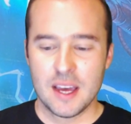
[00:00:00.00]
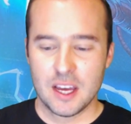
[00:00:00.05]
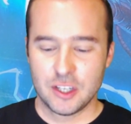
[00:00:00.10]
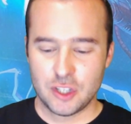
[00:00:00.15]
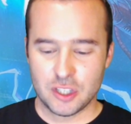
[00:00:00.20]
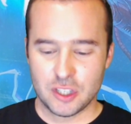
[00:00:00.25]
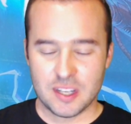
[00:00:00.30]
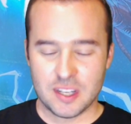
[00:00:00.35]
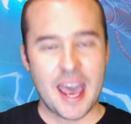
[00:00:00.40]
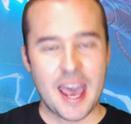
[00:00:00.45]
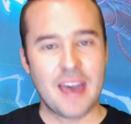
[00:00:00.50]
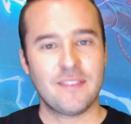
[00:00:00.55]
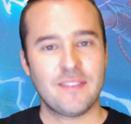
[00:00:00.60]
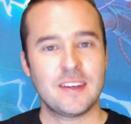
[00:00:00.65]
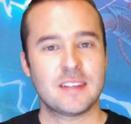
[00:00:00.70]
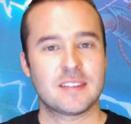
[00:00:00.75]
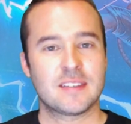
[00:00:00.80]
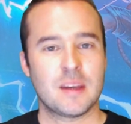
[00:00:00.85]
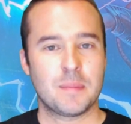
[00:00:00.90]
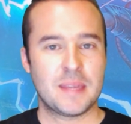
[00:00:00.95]
just having
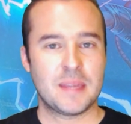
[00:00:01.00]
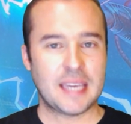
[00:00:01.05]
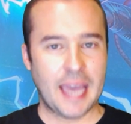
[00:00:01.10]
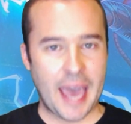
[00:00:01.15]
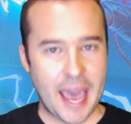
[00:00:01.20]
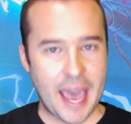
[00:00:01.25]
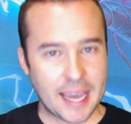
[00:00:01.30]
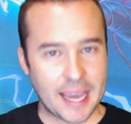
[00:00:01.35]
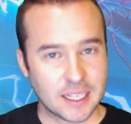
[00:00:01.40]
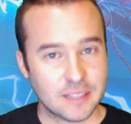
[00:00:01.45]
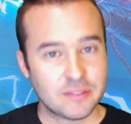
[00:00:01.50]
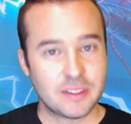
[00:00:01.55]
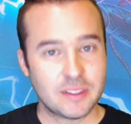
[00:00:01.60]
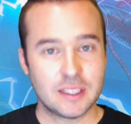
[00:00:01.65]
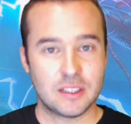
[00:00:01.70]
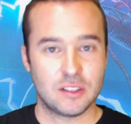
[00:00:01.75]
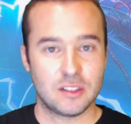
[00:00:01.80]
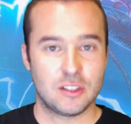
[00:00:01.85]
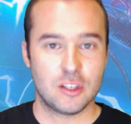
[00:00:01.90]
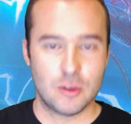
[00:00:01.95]
something actively
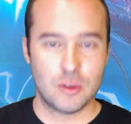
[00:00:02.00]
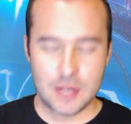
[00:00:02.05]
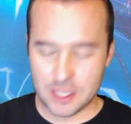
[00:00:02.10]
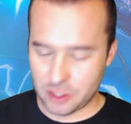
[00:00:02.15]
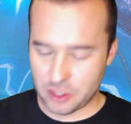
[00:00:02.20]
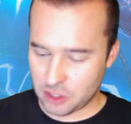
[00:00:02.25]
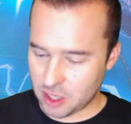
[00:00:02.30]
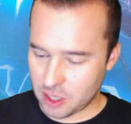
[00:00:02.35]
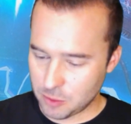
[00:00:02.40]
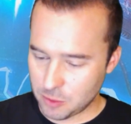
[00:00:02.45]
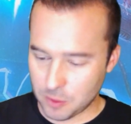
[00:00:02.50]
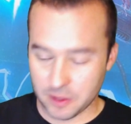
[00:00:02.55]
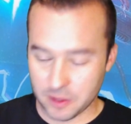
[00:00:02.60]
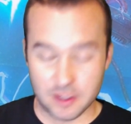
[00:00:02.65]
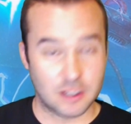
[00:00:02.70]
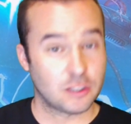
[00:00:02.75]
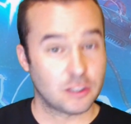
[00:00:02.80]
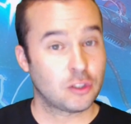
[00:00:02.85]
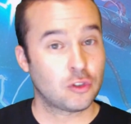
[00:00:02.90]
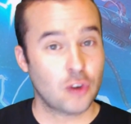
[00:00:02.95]
to do each turn, whether
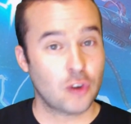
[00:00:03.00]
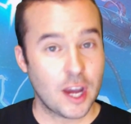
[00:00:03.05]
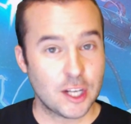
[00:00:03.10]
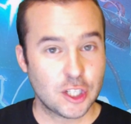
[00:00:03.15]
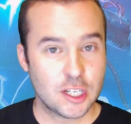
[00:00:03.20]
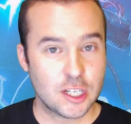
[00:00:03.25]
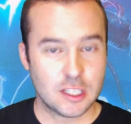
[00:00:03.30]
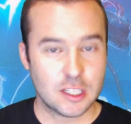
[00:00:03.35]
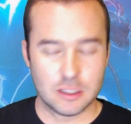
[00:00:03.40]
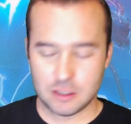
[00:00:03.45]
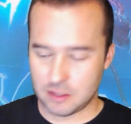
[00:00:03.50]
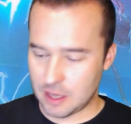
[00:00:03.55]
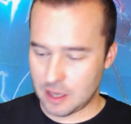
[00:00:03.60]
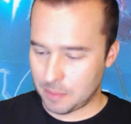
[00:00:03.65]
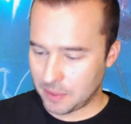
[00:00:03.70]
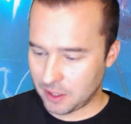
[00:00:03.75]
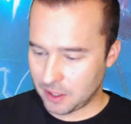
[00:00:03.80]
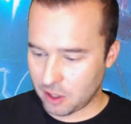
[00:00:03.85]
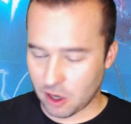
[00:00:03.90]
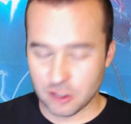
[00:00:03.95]
it's dredging,
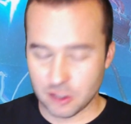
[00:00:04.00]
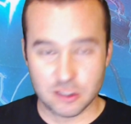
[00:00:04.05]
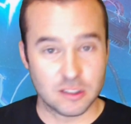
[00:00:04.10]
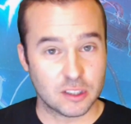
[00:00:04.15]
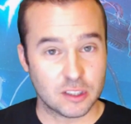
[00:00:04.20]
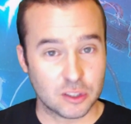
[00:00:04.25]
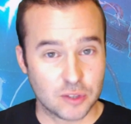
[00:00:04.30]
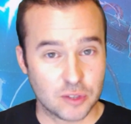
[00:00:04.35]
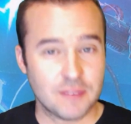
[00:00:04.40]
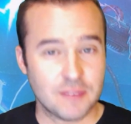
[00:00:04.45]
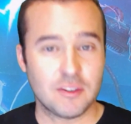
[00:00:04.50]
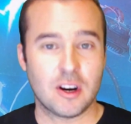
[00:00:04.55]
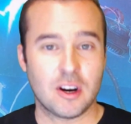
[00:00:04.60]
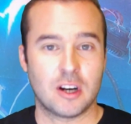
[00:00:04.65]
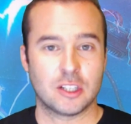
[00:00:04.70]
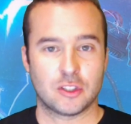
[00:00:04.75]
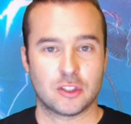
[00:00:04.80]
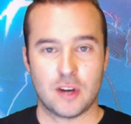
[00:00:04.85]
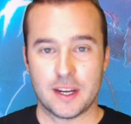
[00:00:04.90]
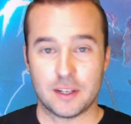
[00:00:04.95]
dumping cards in the
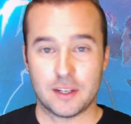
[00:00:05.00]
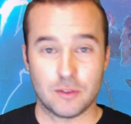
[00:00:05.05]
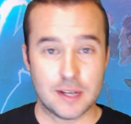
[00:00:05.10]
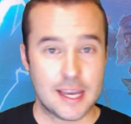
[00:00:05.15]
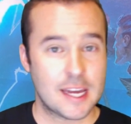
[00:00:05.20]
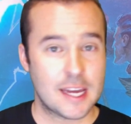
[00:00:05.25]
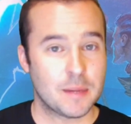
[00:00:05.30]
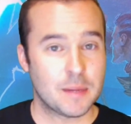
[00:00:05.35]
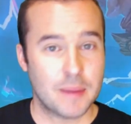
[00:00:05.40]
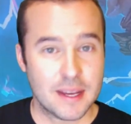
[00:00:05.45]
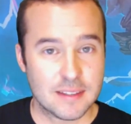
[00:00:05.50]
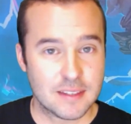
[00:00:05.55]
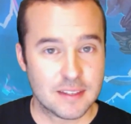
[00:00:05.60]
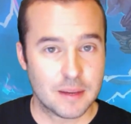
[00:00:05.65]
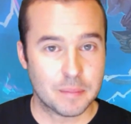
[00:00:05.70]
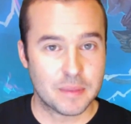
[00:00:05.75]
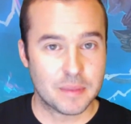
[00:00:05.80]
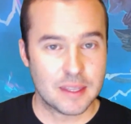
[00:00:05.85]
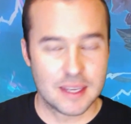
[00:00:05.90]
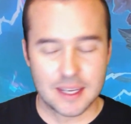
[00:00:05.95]
graveyard, trying to reanimate
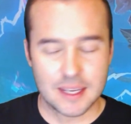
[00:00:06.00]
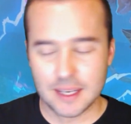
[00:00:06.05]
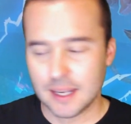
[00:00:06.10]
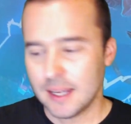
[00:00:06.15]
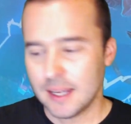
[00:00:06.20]
something,